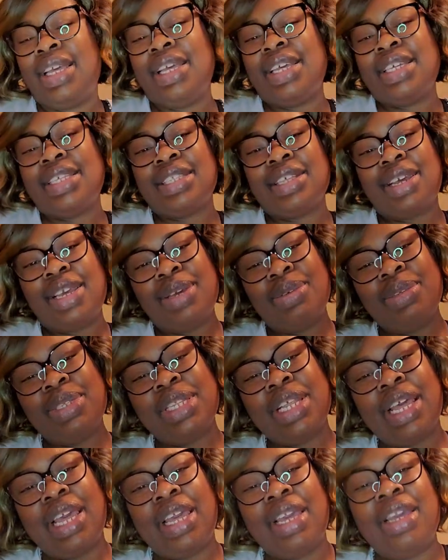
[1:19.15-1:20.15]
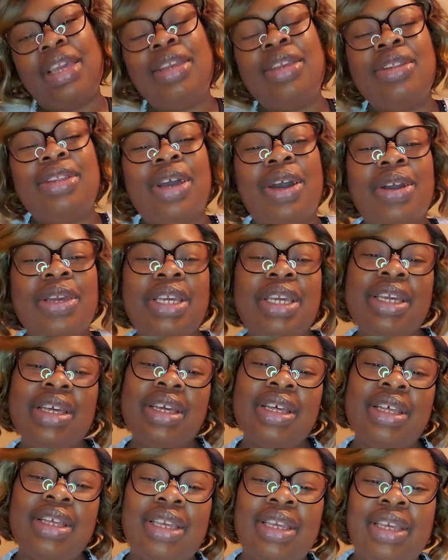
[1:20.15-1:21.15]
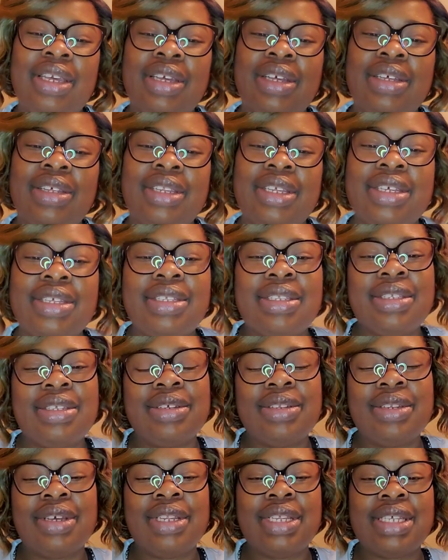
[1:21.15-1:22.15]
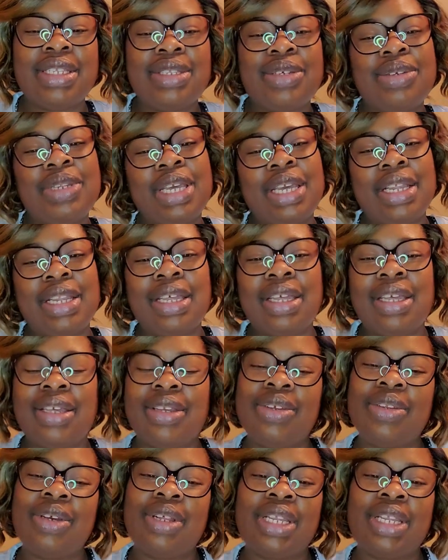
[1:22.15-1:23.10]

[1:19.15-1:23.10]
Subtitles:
And so he was like, yeah, let's do that.